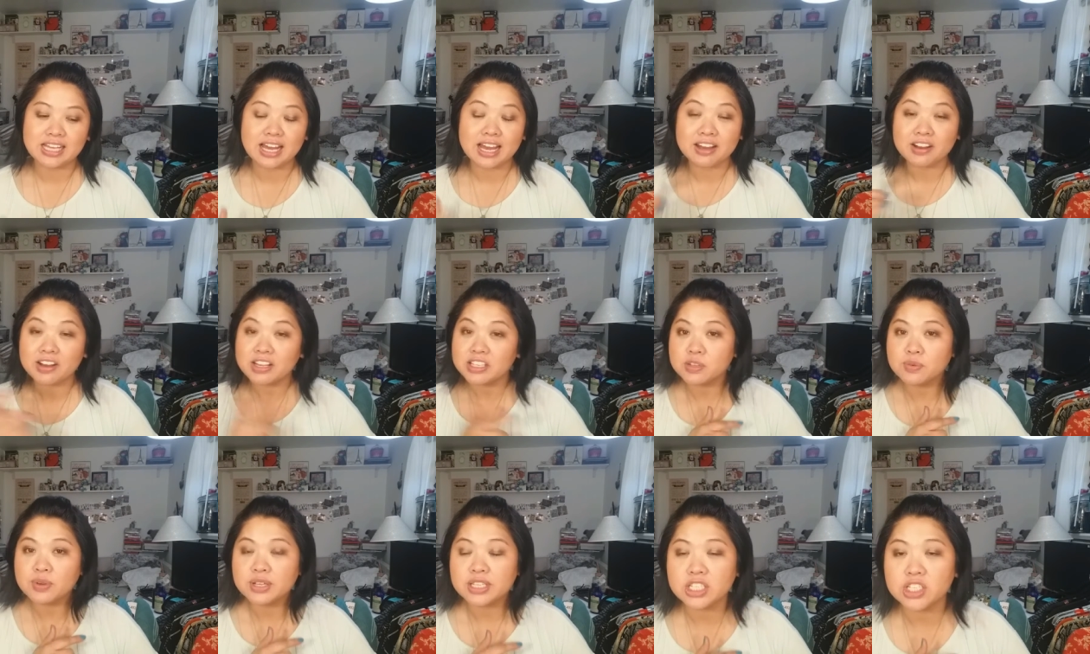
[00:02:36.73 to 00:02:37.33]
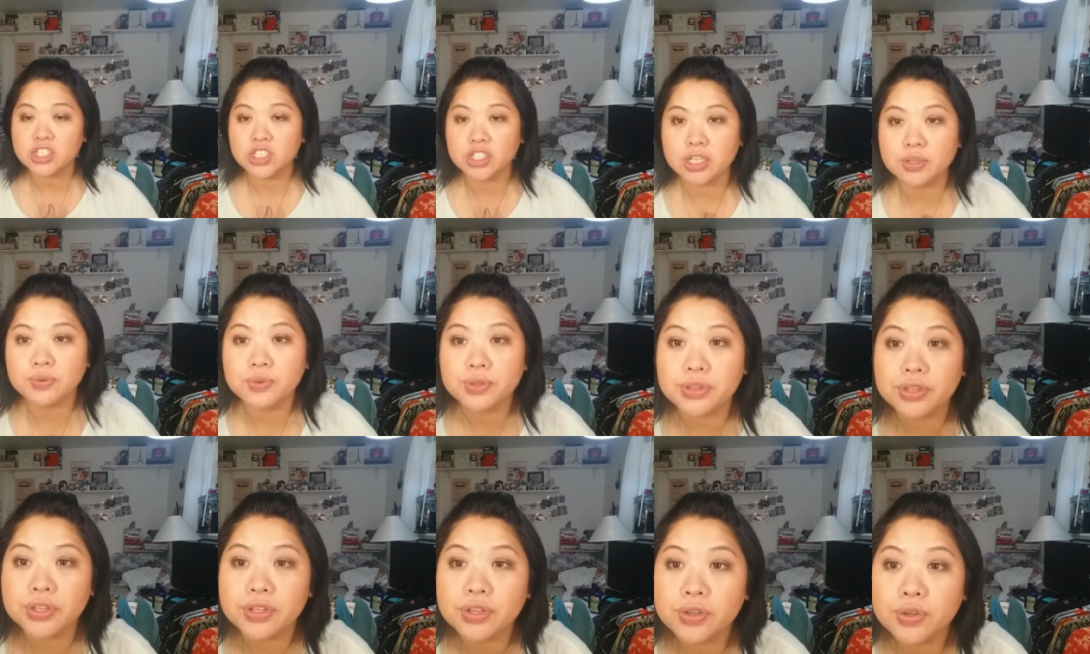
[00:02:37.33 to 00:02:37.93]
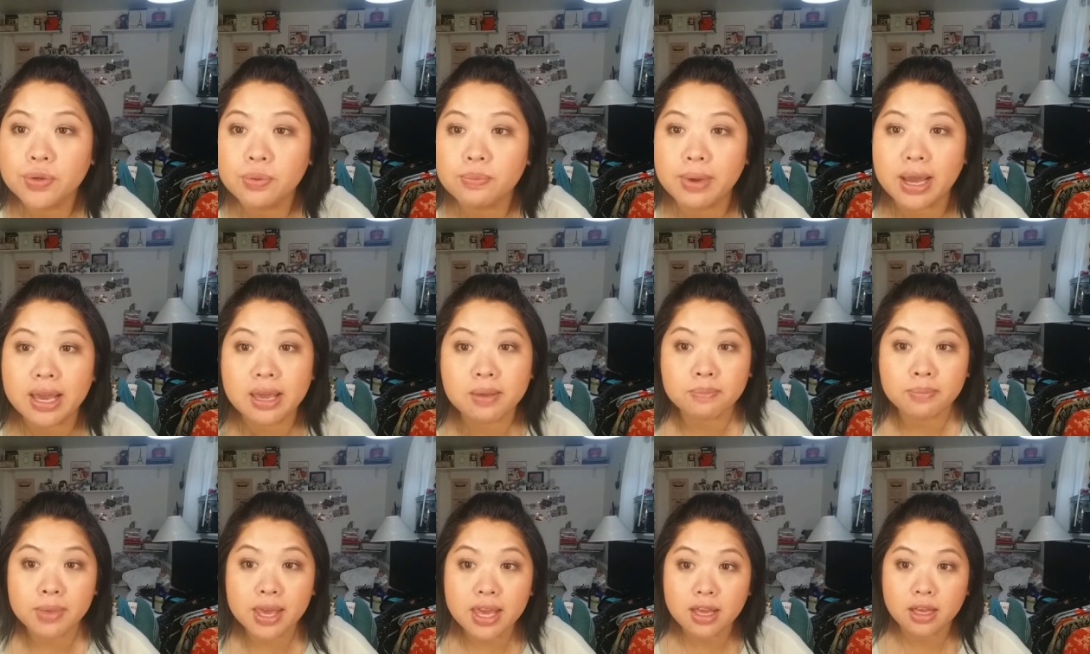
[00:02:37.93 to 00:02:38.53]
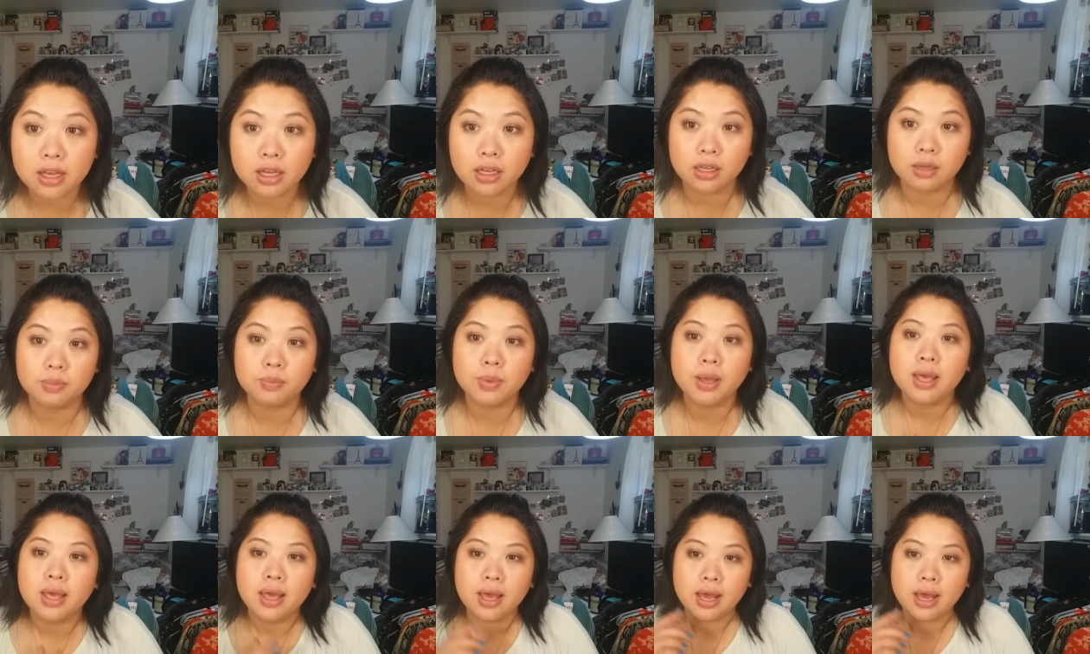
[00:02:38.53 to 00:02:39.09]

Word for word: I also want to share with you my makeup